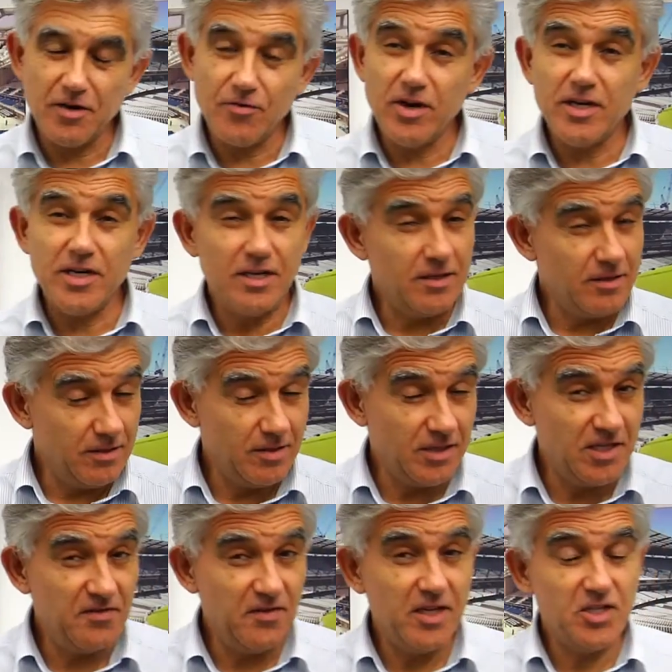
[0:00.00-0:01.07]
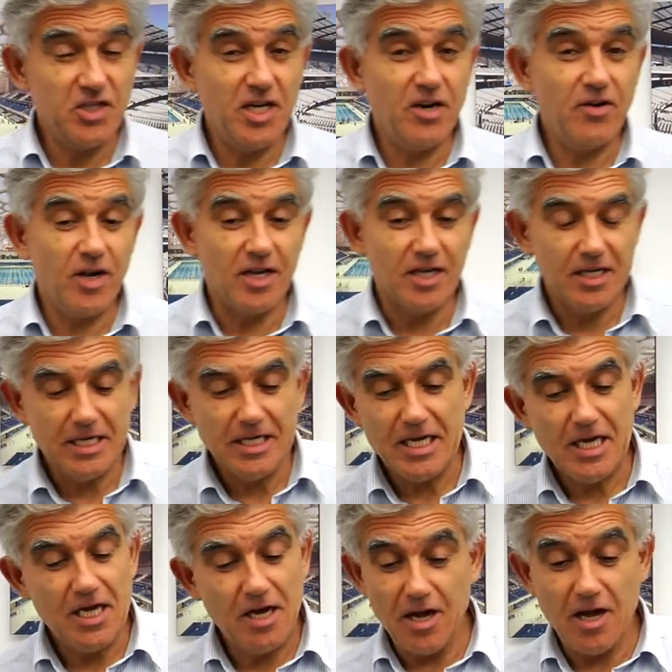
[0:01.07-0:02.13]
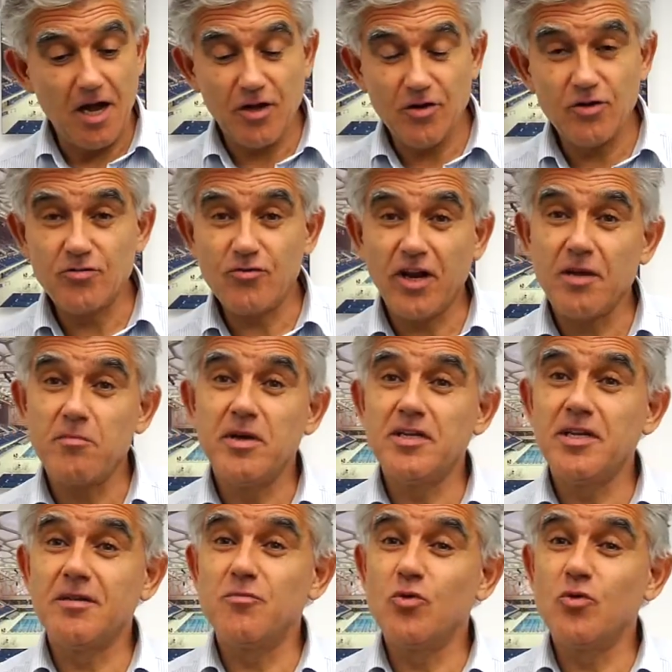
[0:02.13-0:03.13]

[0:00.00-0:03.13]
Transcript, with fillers: Career and civil engineering. I couldn't recommend it